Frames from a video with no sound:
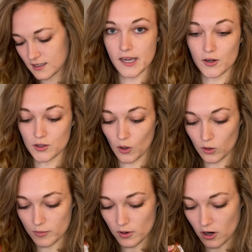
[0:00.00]
a
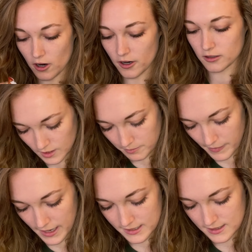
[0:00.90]
granola bar,
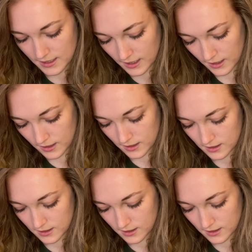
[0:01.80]
medicine,